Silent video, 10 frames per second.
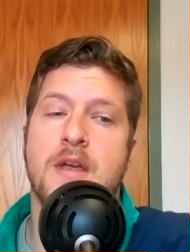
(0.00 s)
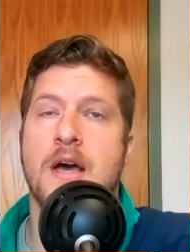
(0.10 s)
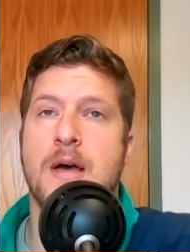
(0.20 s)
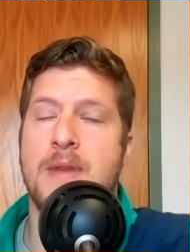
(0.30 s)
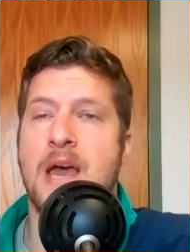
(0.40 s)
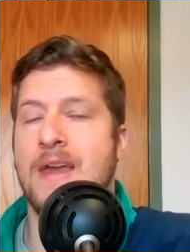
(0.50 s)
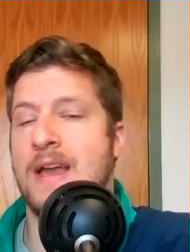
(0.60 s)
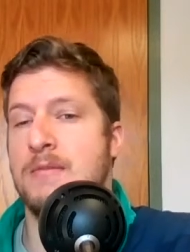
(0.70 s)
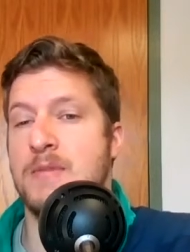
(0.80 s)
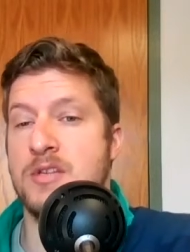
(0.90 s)
Now
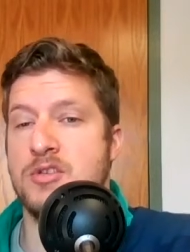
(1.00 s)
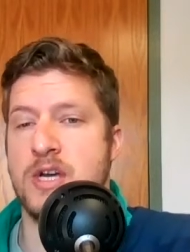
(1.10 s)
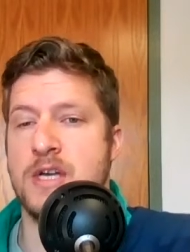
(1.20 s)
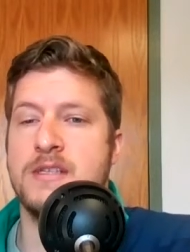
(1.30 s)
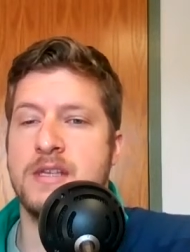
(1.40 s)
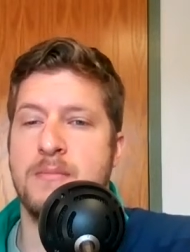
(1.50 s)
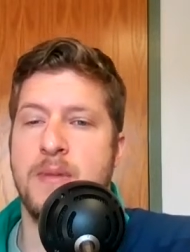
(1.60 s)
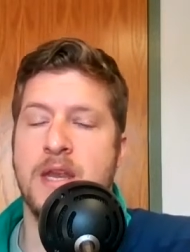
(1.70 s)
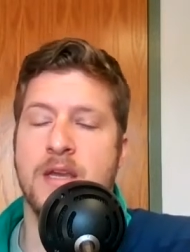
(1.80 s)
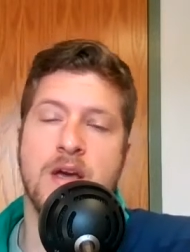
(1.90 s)
that can be adjusted
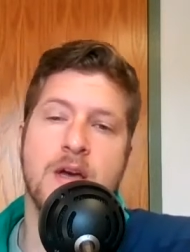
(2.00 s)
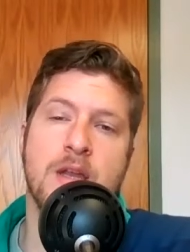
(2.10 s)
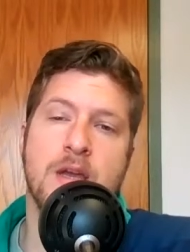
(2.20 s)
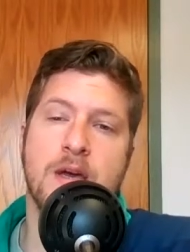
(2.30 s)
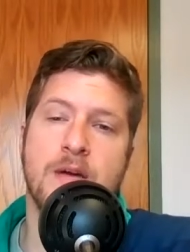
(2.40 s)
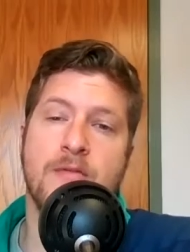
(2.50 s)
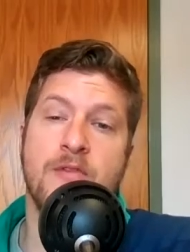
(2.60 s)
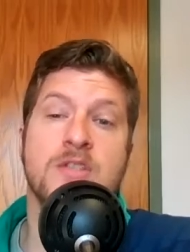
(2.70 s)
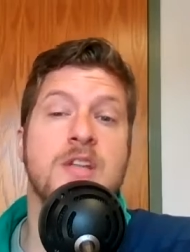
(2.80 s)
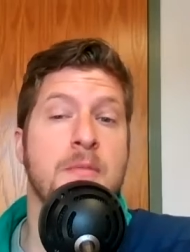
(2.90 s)
depending on
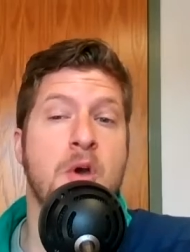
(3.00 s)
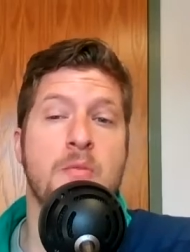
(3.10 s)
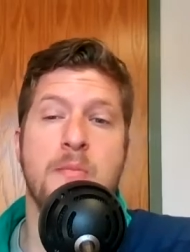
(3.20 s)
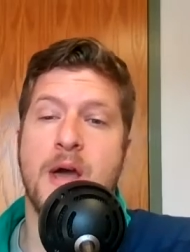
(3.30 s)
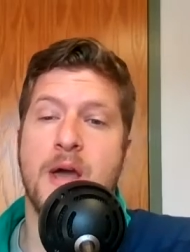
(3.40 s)
first-time home